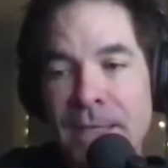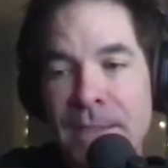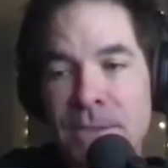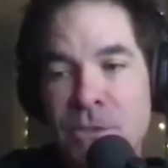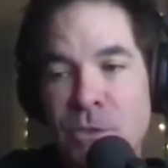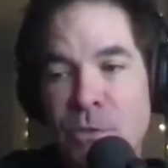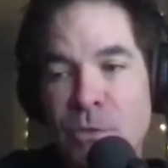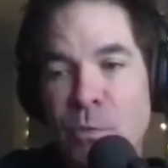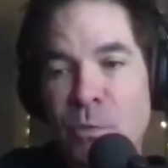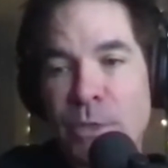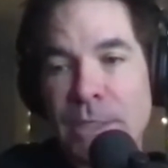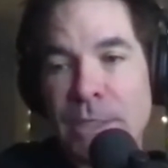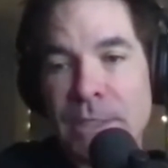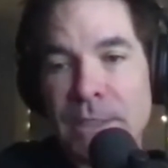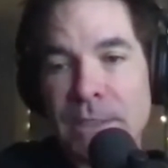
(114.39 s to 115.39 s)
So
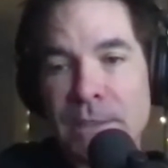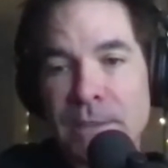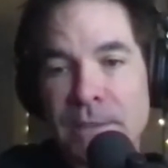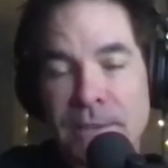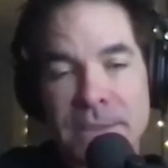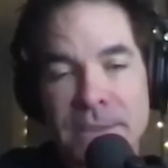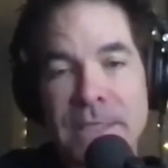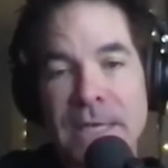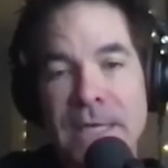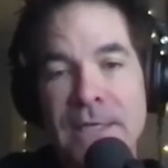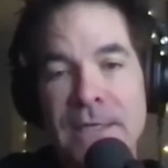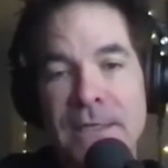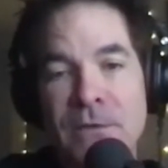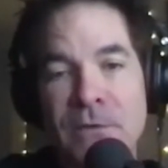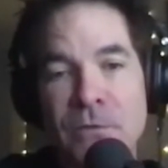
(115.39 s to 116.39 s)
we did a
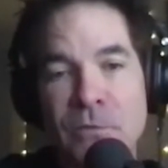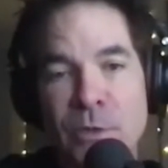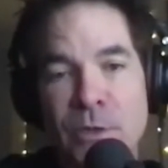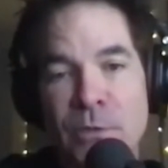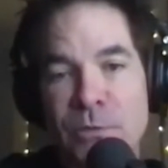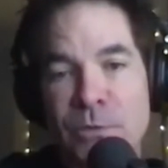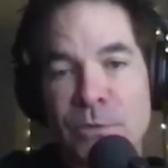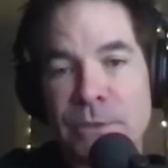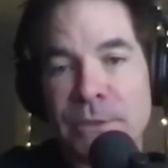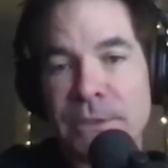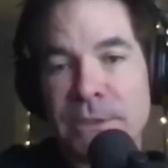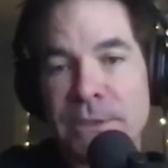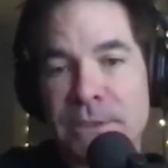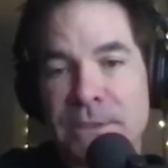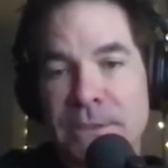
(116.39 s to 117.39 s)
signing when it was
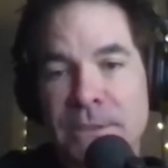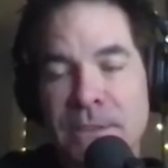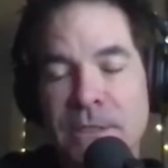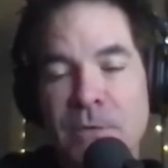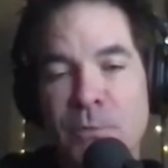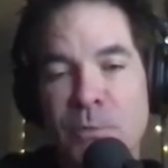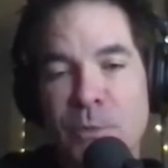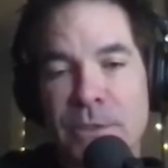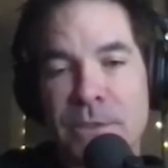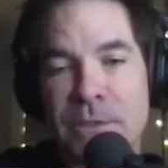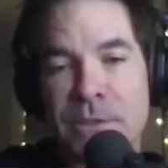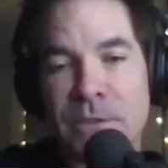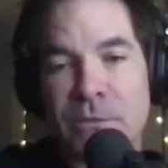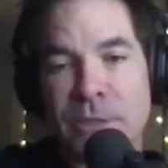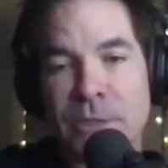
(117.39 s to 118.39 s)
released a couple weeks
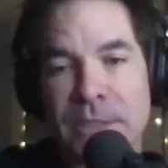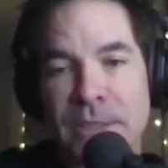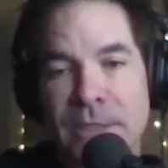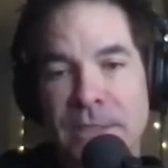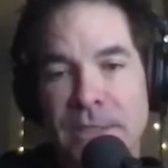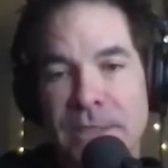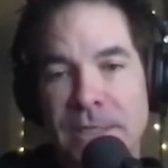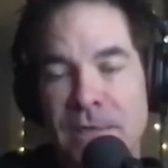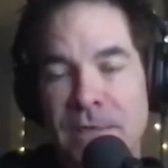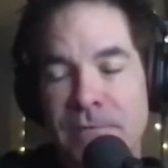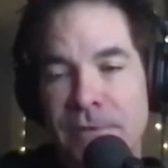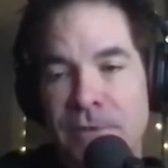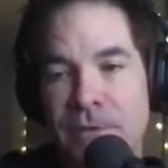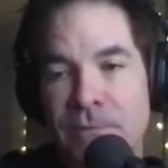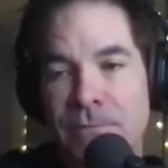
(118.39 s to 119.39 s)
ago in
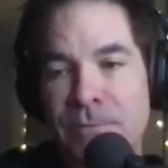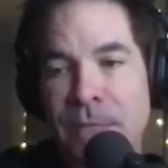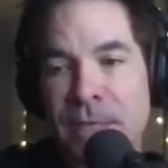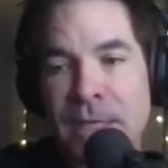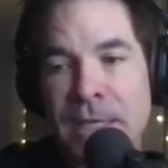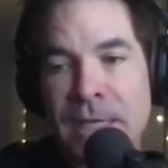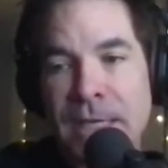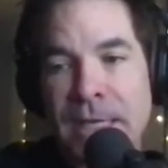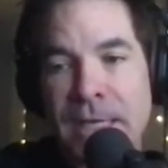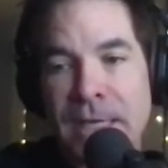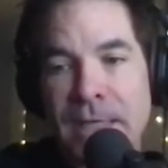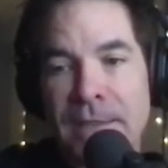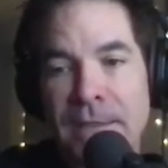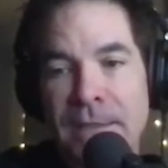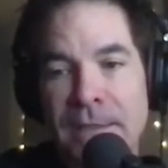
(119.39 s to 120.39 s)
Danville,
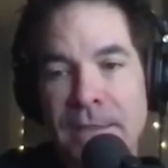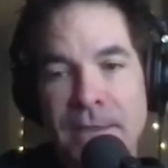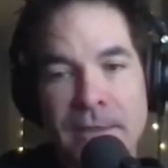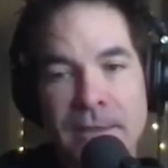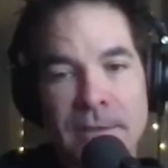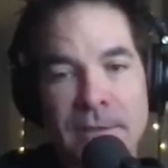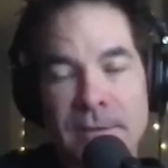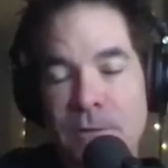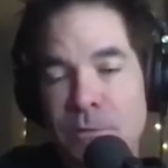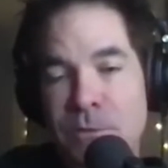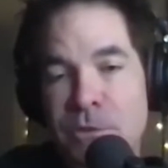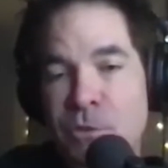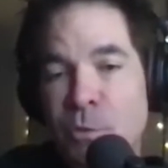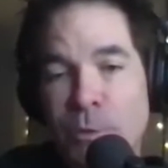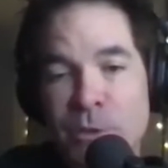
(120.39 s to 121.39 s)
and it
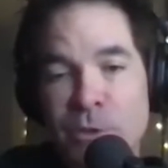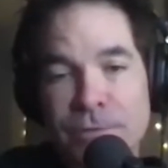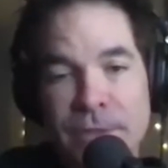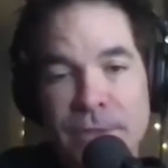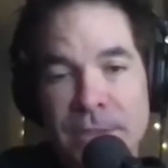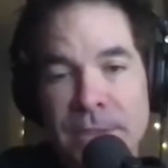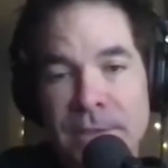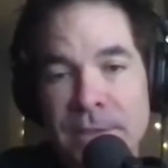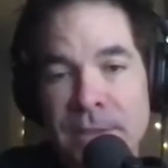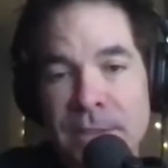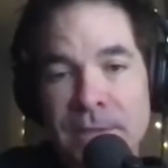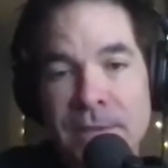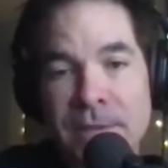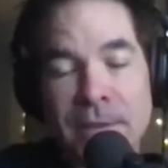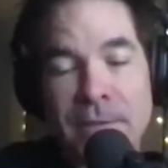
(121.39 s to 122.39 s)
was so much fun
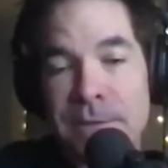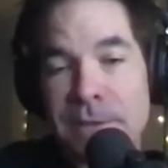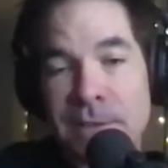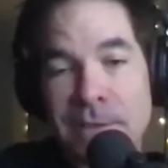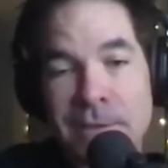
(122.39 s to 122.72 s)
that I was like,